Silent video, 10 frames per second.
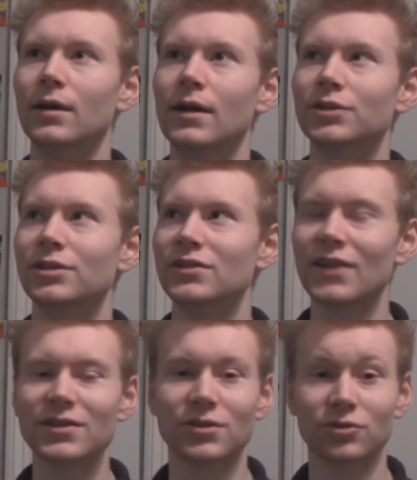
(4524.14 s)
She
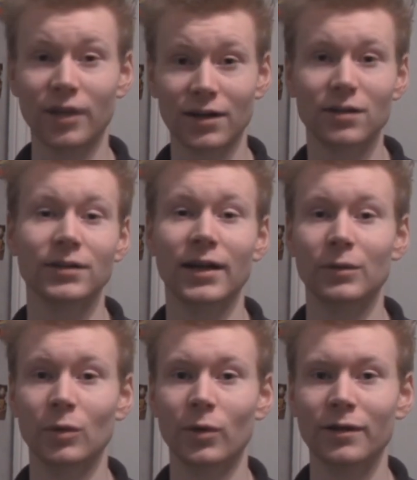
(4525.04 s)
decides to try and call
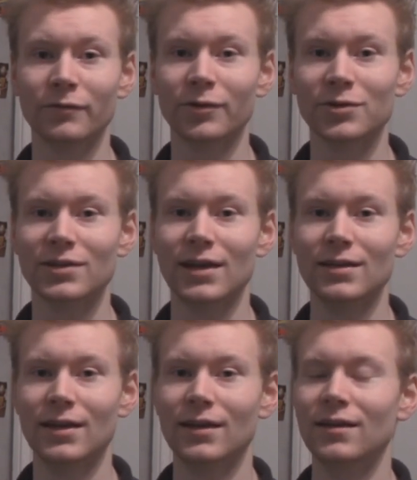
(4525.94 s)
911 at first, and
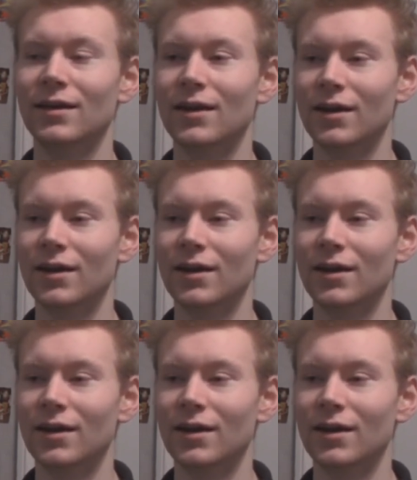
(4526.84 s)
then